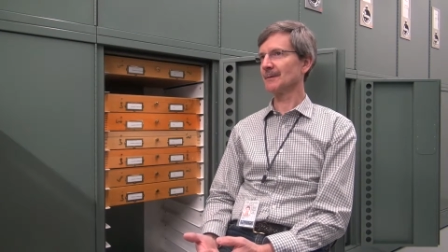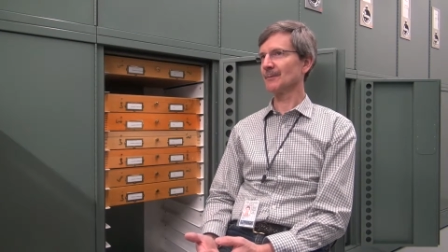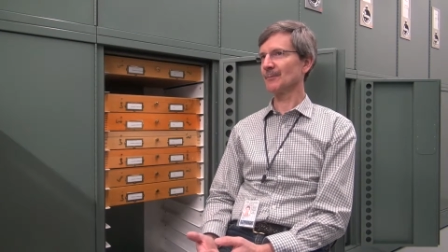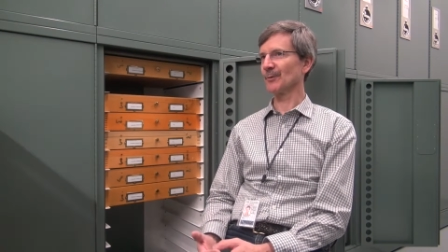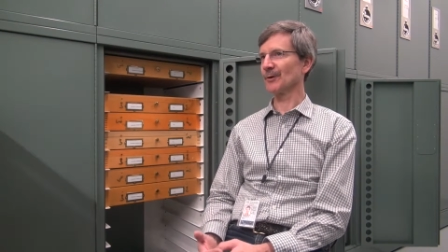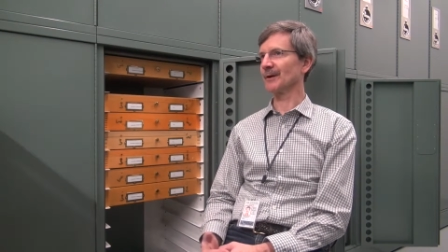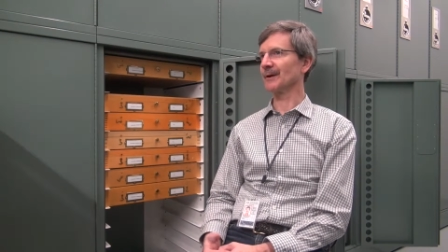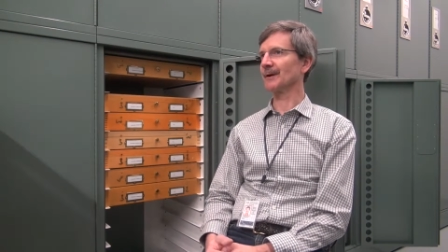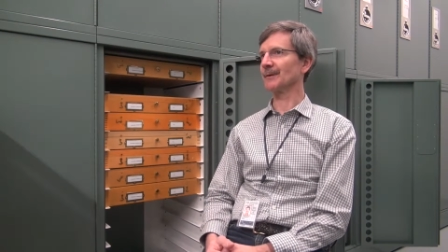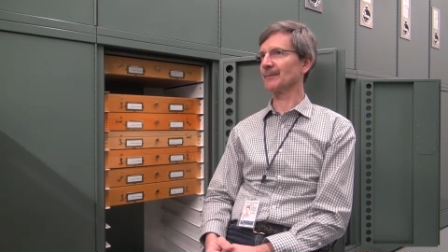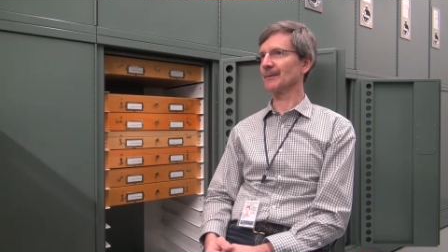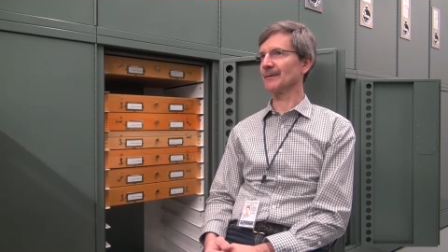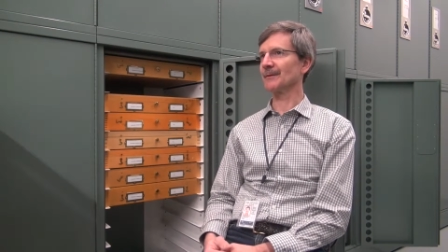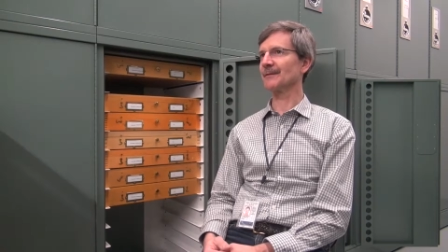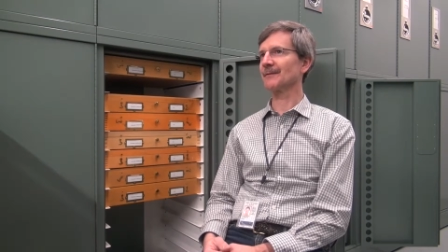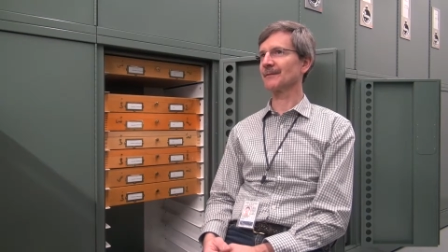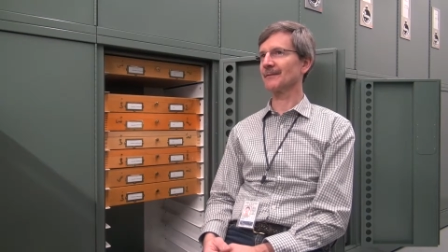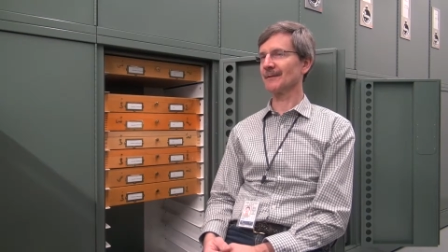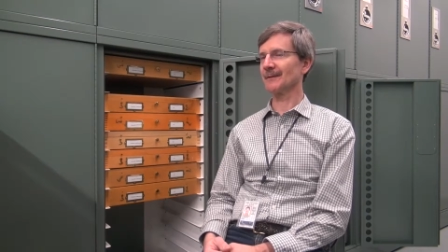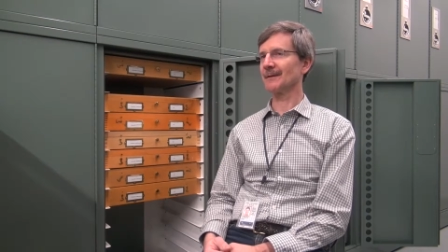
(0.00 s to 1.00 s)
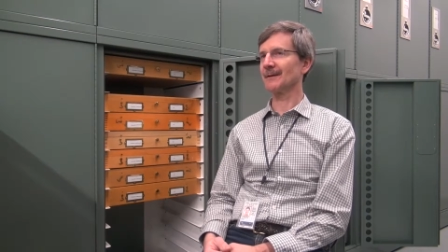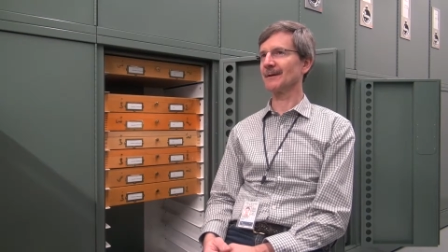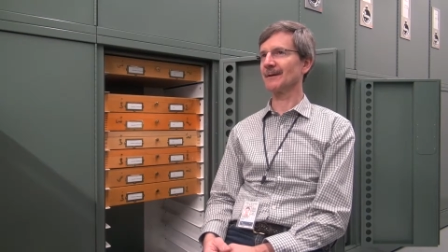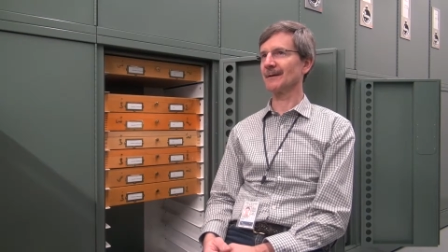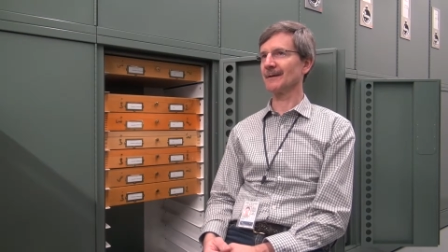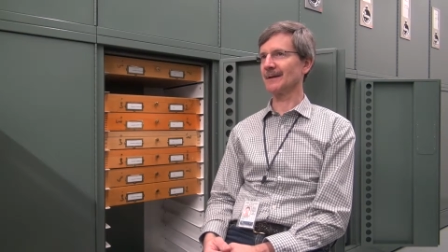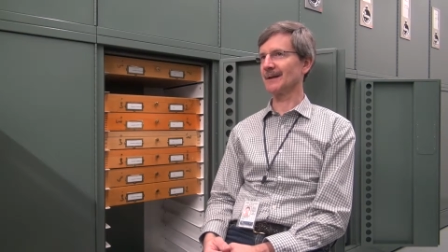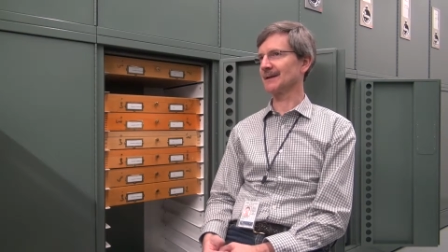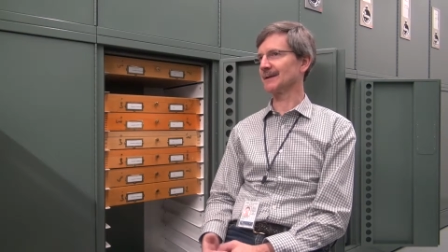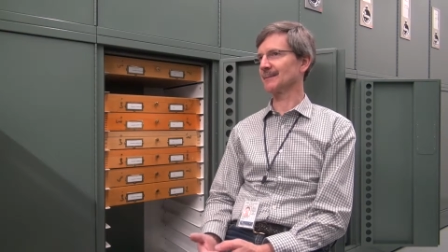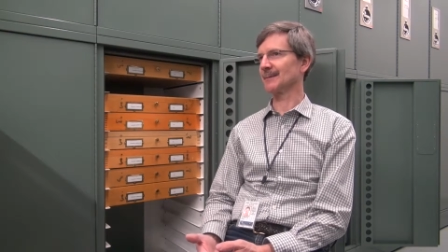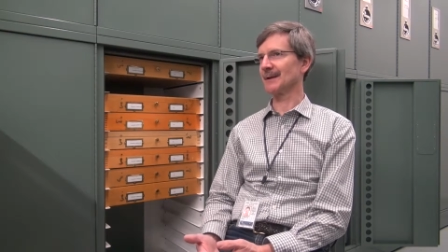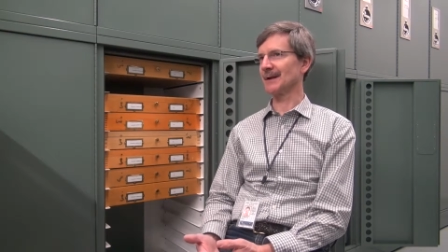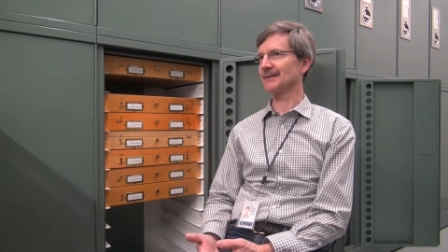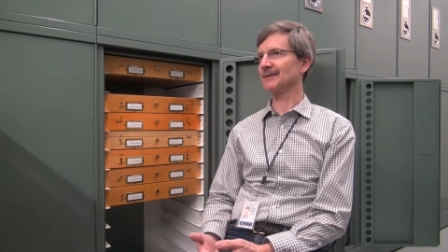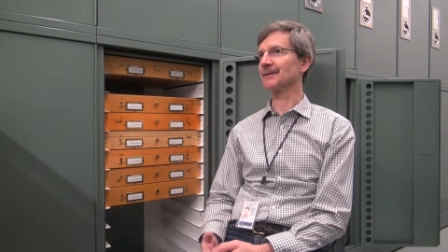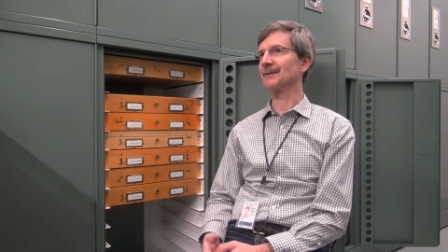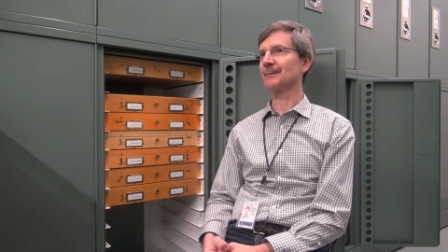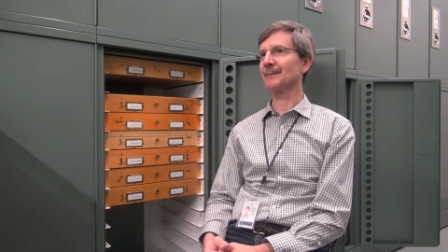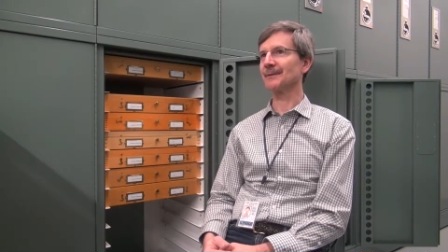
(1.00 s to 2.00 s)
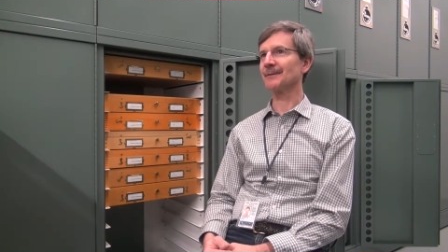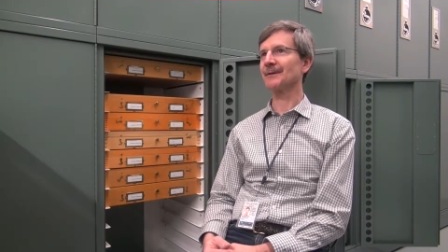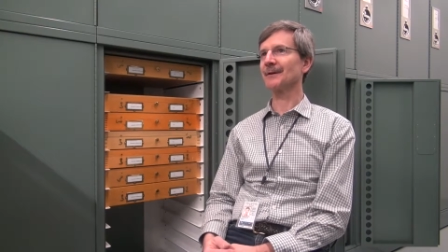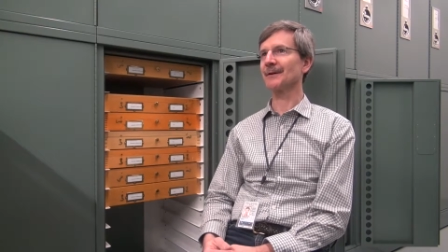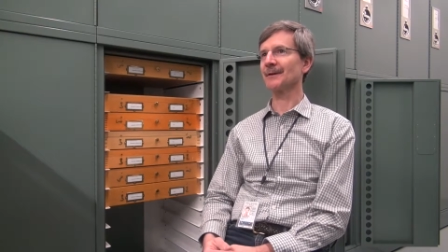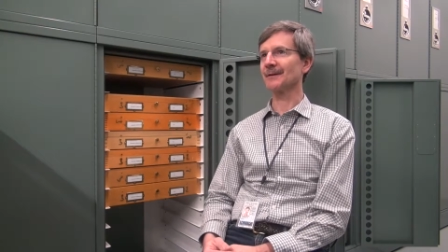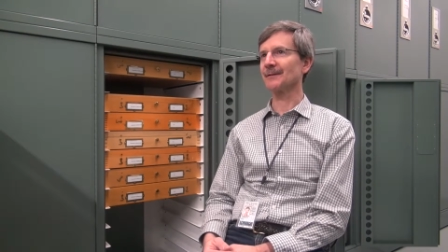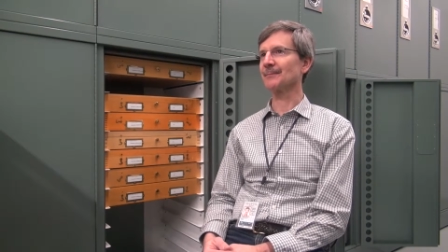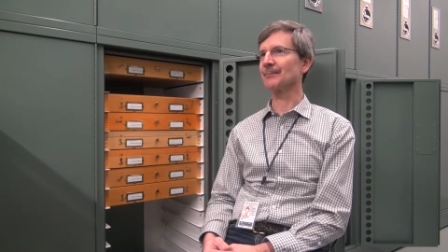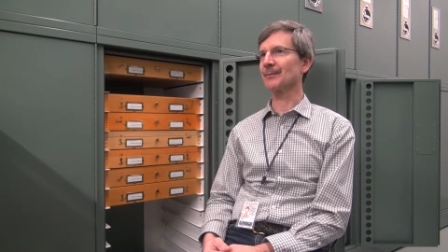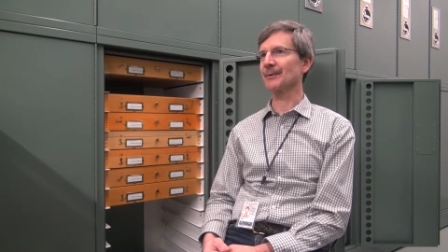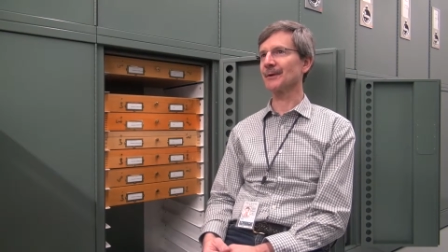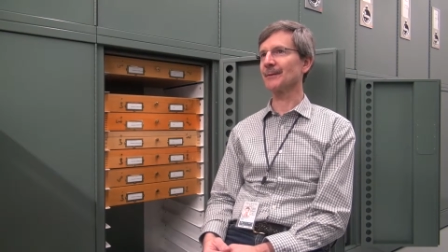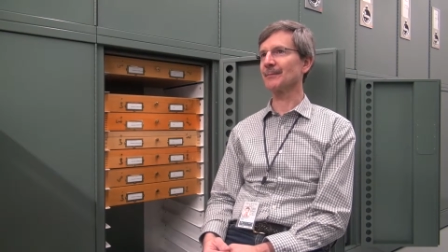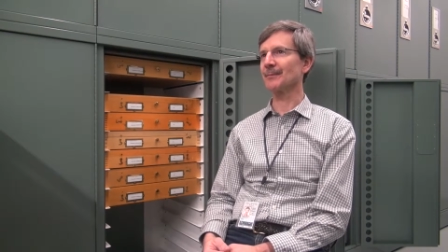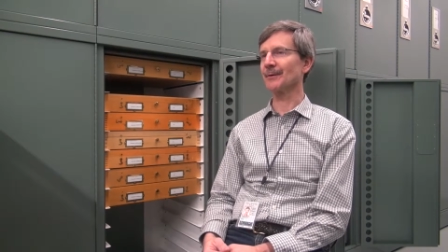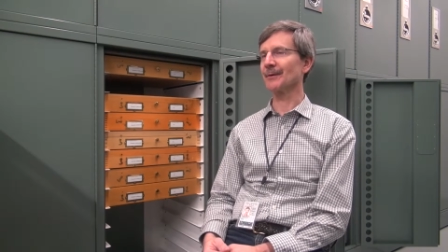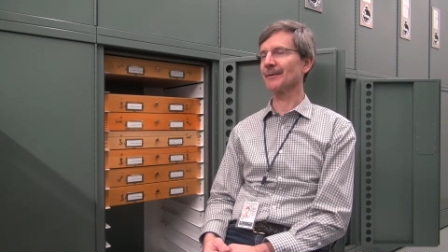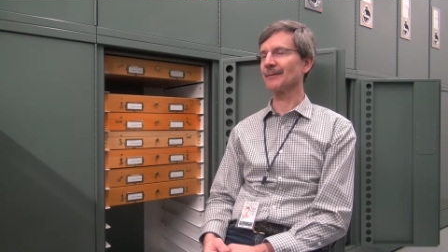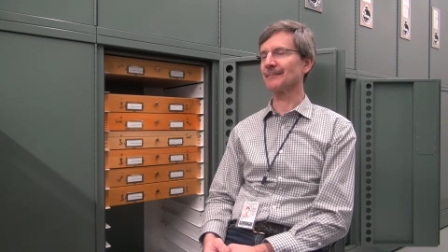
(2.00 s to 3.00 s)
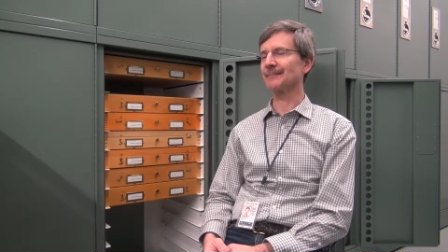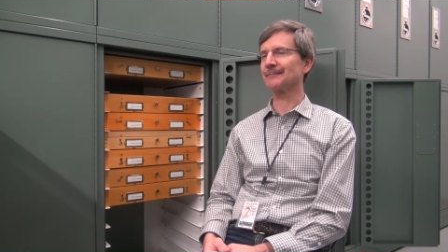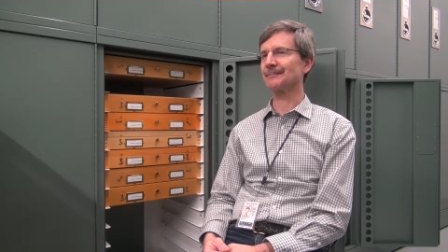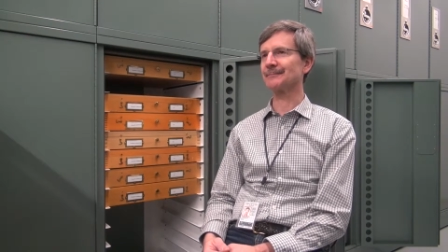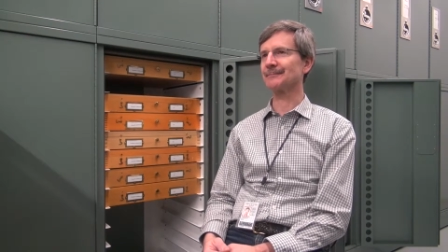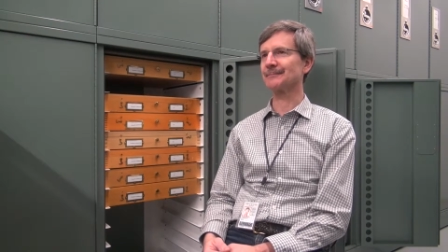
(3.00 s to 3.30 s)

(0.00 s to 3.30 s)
working with entomological material is pretty important.